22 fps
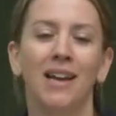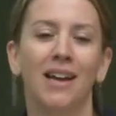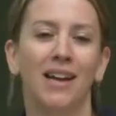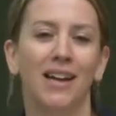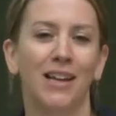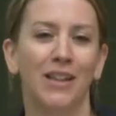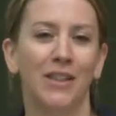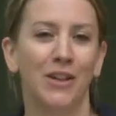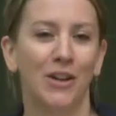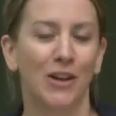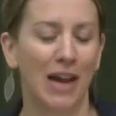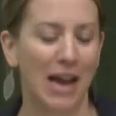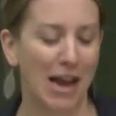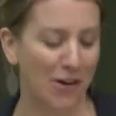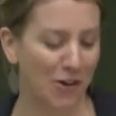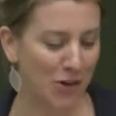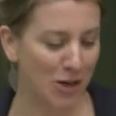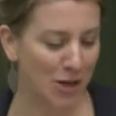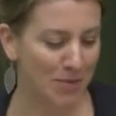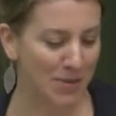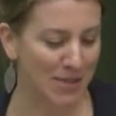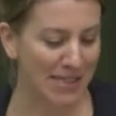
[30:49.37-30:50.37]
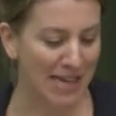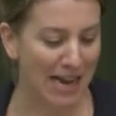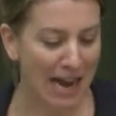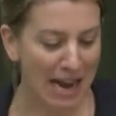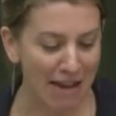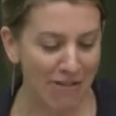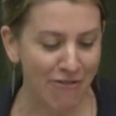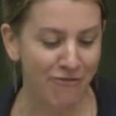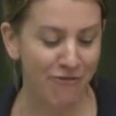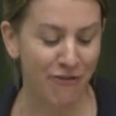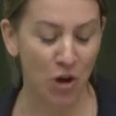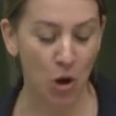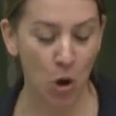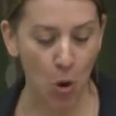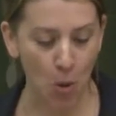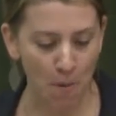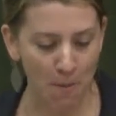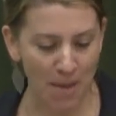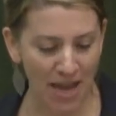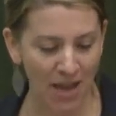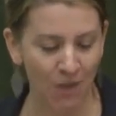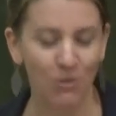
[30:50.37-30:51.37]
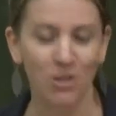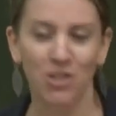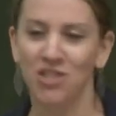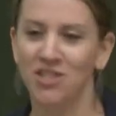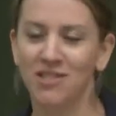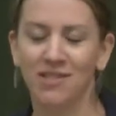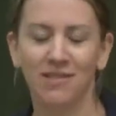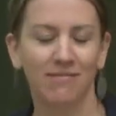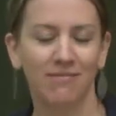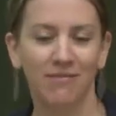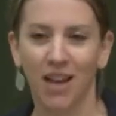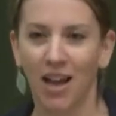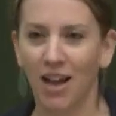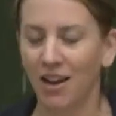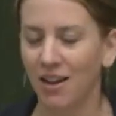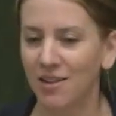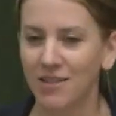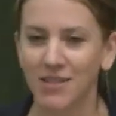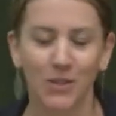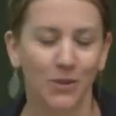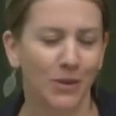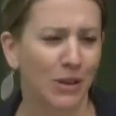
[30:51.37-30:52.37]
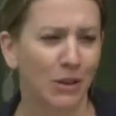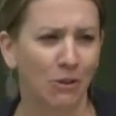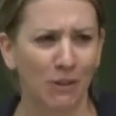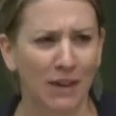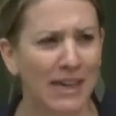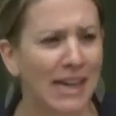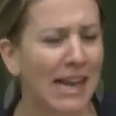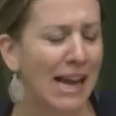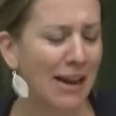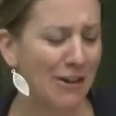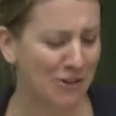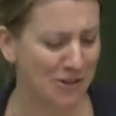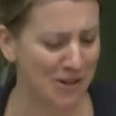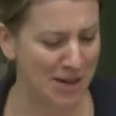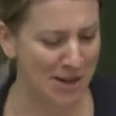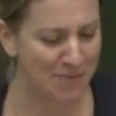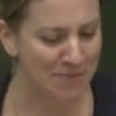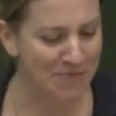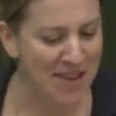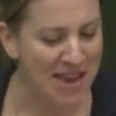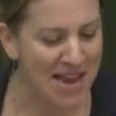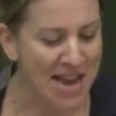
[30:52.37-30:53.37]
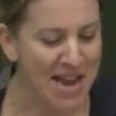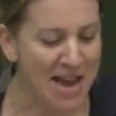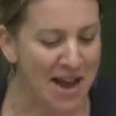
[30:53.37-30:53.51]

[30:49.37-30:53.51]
Uh, their acronym is IFOAM, which is not also a great acronym,